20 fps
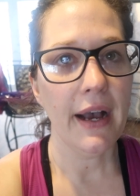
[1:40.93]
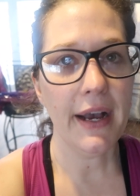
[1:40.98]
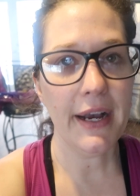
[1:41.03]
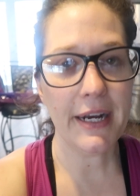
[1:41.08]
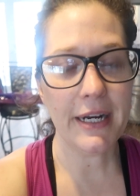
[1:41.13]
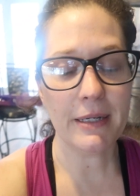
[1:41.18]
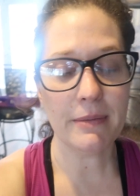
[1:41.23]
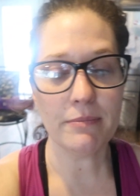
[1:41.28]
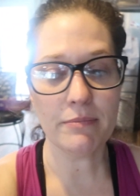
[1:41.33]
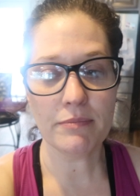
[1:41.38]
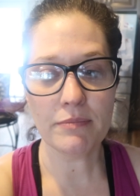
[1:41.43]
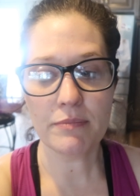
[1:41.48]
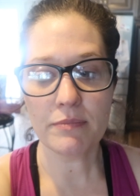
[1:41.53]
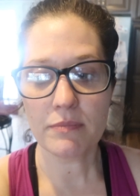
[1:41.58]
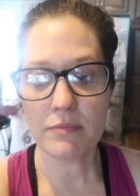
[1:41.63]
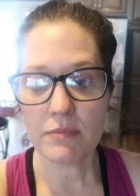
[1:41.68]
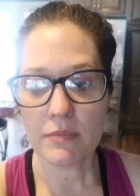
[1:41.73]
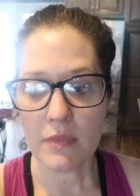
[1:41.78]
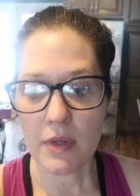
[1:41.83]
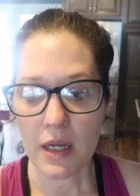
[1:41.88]
um,
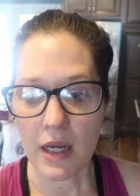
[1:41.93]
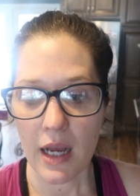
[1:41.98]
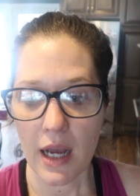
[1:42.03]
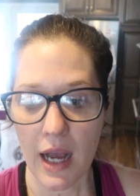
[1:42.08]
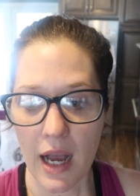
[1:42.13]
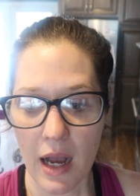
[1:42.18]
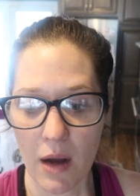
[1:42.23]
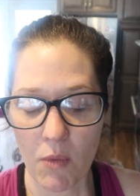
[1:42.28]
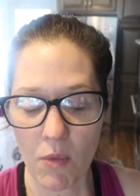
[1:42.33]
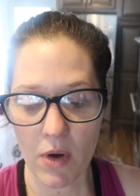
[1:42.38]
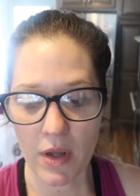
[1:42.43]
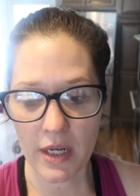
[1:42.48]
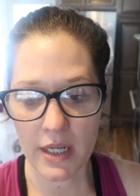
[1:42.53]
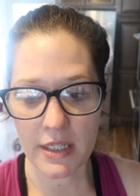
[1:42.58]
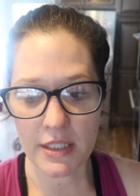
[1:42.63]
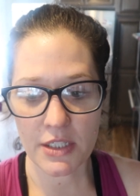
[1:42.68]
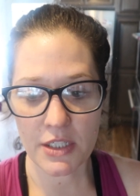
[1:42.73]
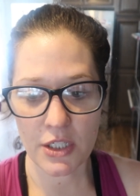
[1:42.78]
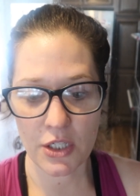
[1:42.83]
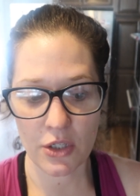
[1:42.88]
I
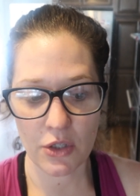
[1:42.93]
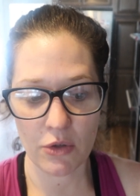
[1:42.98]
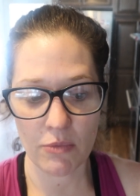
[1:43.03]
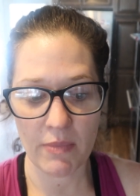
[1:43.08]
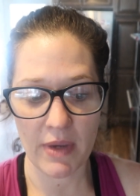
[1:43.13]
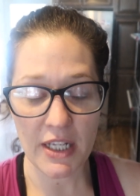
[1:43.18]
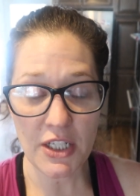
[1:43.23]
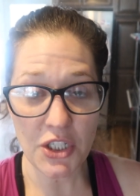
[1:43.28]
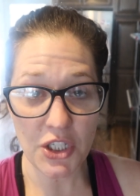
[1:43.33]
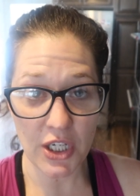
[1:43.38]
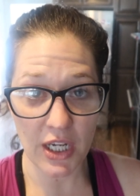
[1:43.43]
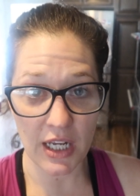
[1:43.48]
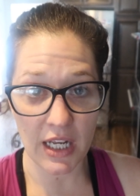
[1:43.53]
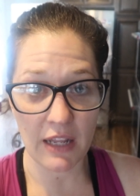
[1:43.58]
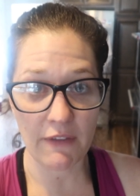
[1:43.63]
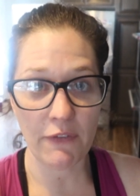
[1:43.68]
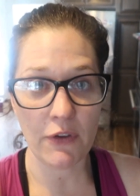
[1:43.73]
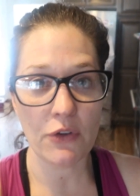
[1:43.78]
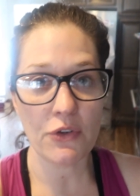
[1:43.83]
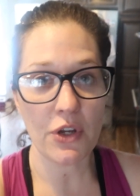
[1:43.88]
wanted to
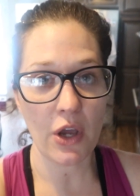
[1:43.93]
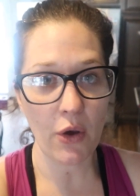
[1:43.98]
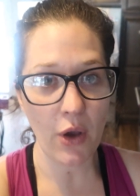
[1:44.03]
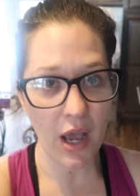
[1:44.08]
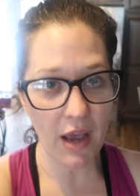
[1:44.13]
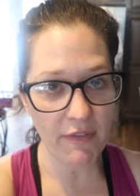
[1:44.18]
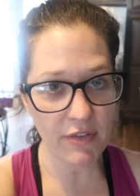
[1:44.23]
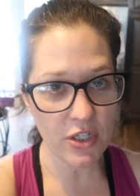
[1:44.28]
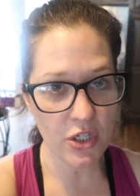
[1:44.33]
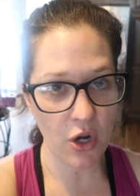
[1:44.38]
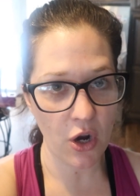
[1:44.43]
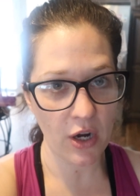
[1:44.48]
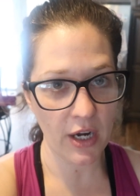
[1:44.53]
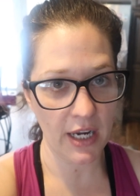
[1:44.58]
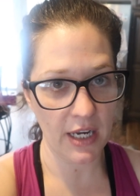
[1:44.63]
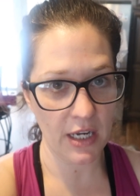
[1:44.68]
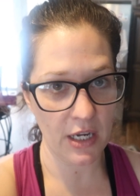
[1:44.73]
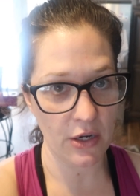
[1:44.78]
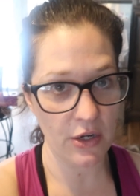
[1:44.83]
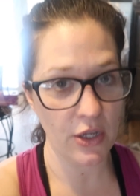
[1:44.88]
mention if you don't have a
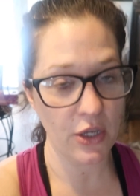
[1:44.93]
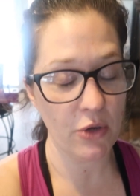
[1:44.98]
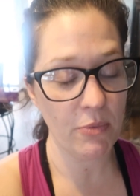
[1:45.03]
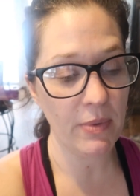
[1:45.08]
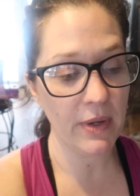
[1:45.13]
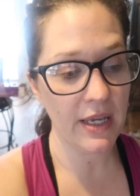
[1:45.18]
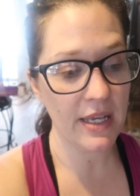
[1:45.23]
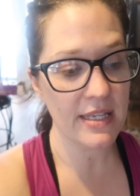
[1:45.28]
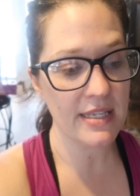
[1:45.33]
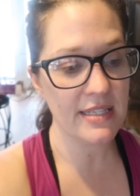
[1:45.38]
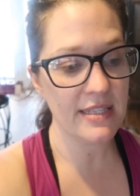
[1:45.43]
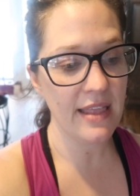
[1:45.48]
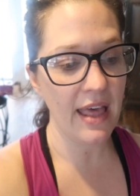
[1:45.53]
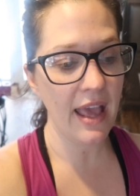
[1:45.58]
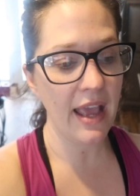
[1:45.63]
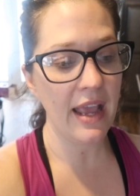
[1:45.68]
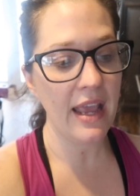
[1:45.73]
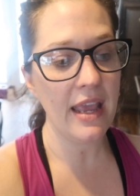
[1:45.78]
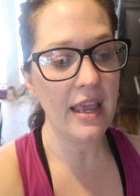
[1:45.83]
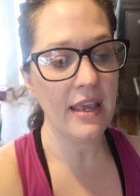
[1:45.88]
Target near you because
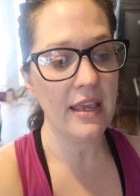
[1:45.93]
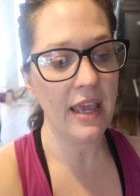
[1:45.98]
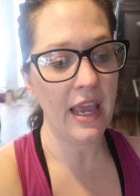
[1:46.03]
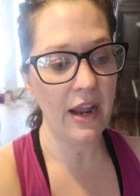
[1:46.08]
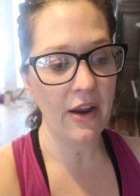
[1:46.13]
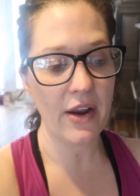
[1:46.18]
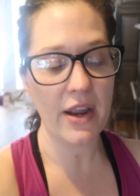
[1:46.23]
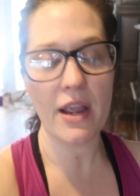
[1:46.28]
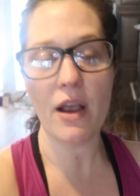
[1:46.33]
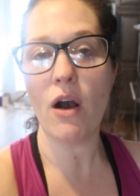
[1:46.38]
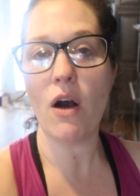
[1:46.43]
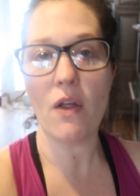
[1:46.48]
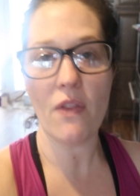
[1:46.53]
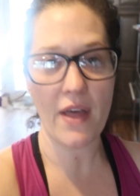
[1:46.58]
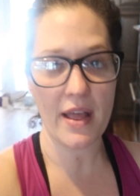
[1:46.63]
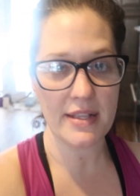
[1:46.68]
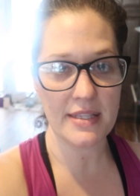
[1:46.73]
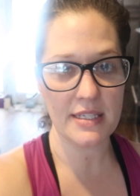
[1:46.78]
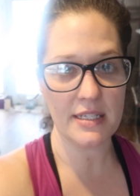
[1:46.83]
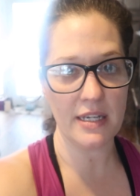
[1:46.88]
they carry all
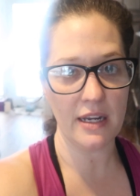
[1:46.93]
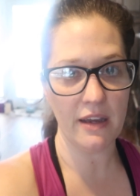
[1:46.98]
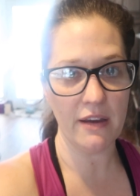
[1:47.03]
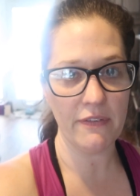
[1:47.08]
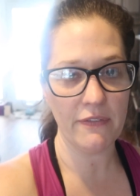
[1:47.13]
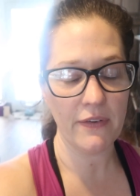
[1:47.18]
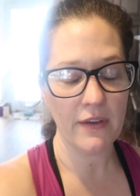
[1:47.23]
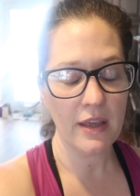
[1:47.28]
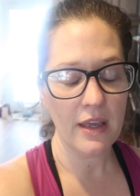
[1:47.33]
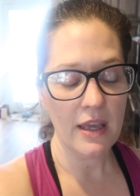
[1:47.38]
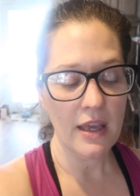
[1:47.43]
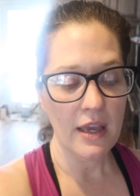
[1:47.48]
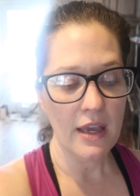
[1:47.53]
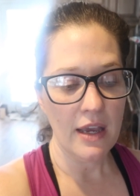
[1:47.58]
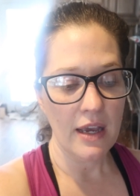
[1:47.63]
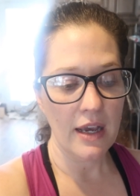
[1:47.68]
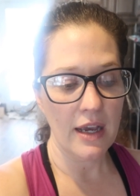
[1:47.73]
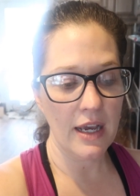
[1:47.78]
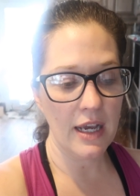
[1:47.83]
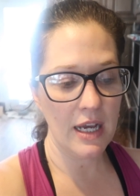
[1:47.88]
that stuff.
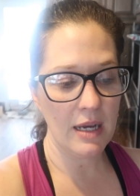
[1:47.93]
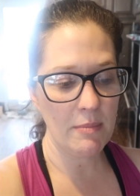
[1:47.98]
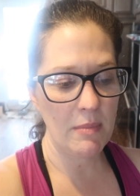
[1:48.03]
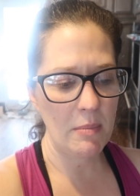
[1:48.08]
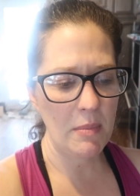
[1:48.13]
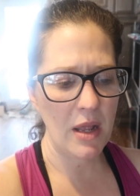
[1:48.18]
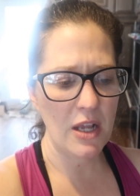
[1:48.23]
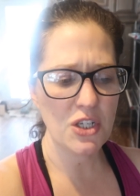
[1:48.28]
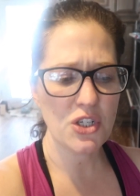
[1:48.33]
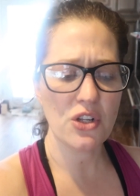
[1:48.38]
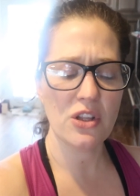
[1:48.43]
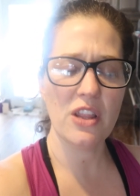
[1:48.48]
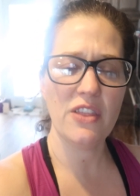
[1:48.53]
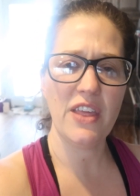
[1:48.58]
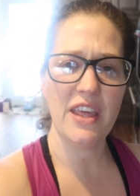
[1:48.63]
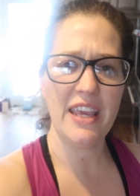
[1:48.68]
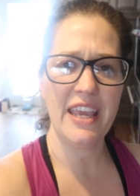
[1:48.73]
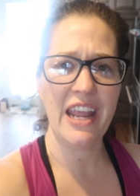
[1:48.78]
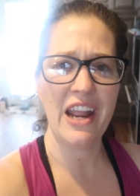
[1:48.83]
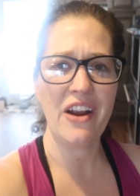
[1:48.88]
Um, I'm not sure that
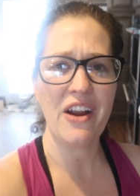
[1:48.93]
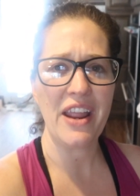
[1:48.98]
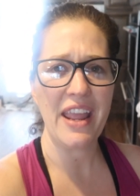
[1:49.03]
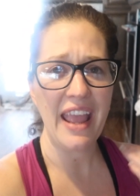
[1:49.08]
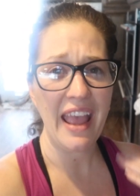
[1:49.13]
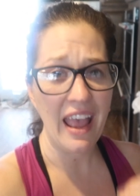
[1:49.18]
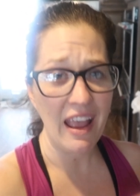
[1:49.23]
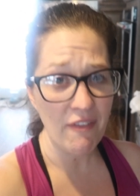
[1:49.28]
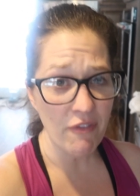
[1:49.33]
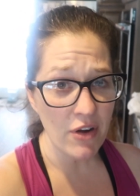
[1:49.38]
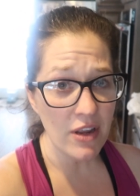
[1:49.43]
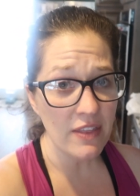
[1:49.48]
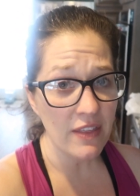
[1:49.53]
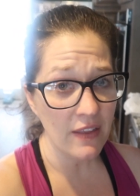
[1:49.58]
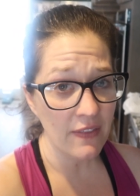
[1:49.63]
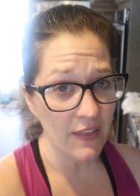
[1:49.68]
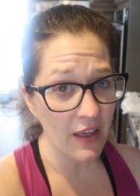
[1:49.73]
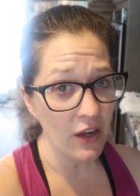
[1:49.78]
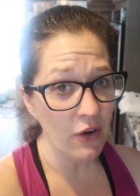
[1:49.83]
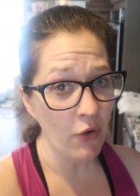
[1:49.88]
they carry
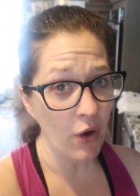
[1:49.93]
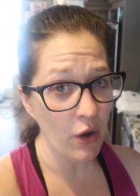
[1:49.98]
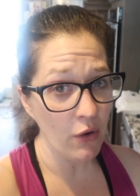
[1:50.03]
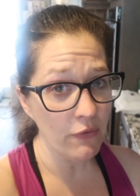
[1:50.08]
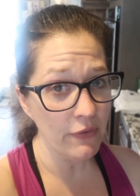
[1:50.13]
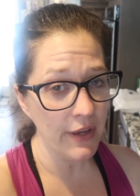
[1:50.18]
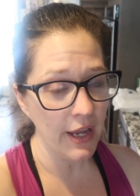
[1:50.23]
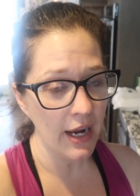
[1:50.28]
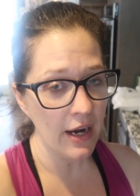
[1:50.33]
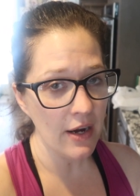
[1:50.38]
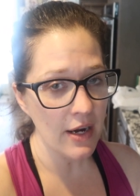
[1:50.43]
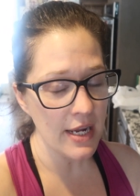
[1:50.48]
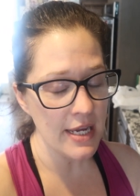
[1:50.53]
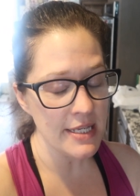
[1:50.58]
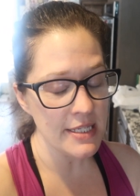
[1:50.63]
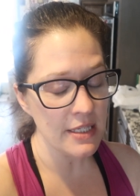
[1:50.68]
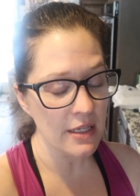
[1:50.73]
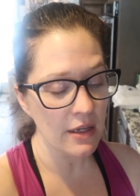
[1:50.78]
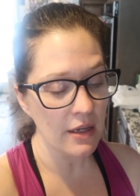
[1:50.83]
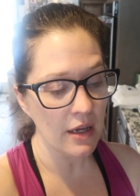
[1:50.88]
everything that Grove
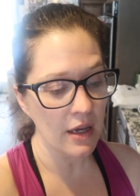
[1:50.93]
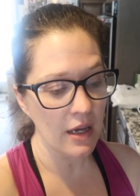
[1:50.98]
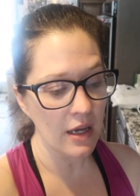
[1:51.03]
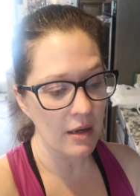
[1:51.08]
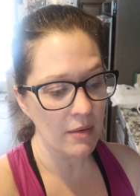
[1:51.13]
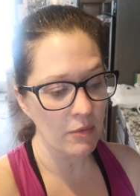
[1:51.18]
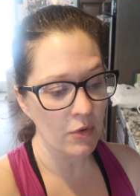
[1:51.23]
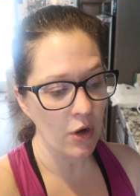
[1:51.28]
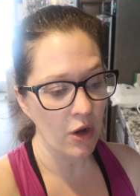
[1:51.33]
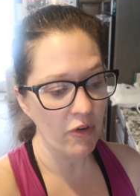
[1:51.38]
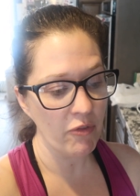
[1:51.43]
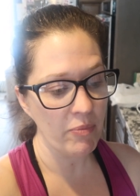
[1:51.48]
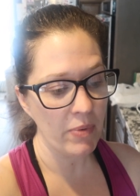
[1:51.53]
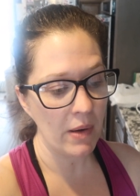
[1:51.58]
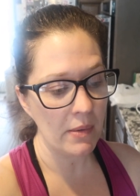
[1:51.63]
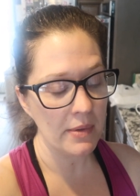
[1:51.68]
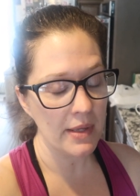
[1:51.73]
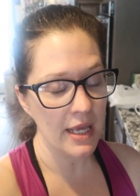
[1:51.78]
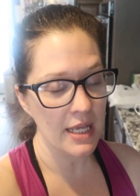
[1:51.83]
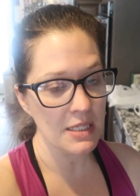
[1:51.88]
carries. Um, Grove
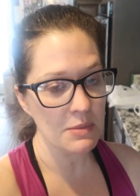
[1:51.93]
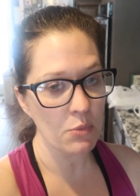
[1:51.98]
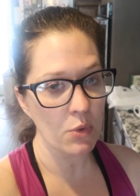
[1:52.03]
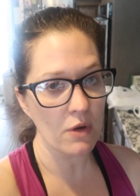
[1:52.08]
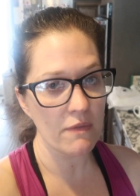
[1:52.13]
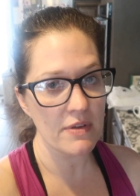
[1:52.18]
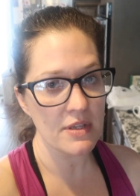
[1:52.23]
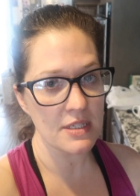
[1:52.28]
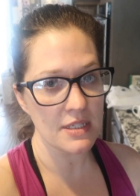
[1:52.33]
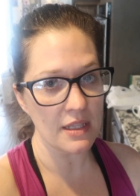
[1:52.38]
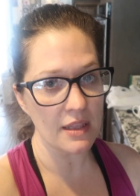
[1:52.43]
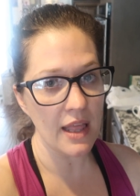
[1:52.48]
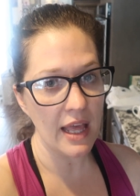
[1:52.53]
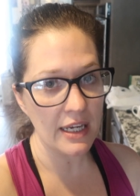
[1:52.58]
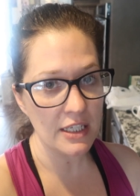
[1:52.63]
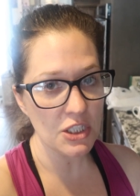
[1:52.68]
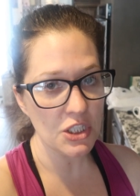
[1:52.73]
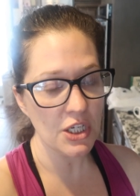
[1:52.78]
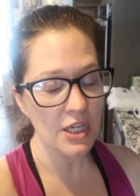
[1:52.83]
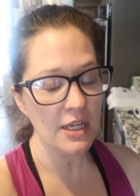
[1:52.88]
probably has more of a
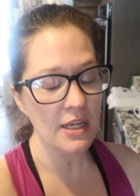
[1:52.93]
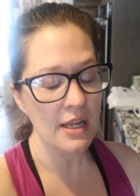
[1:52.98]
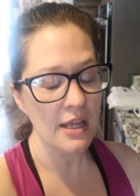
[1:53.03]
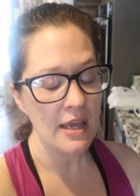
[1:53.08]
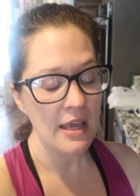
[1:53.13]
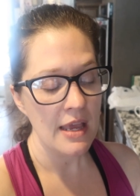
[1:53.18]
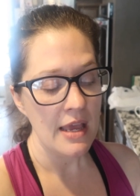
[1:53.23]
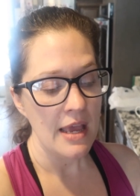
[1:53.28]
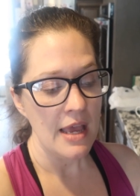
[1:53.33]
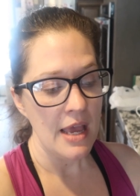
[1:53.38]
selection,